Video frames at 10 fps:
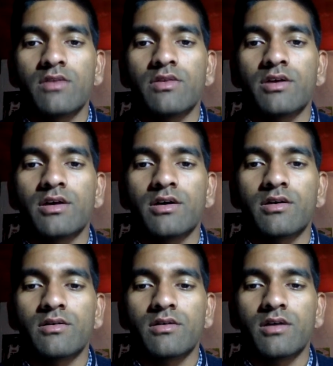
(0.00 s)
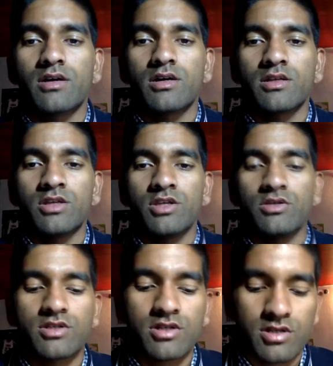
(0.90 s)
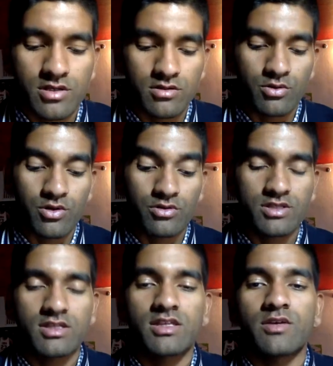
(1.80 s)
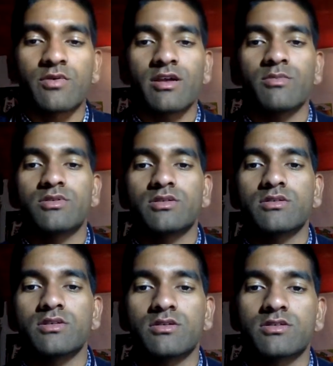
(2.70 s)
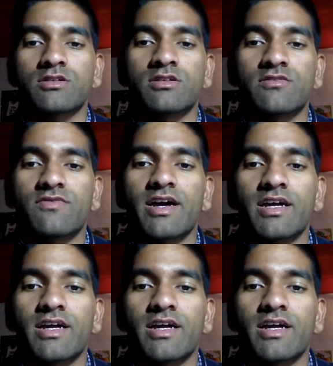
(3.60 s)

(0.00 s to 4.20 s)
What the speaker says: the user loyalty that they were able to solidify.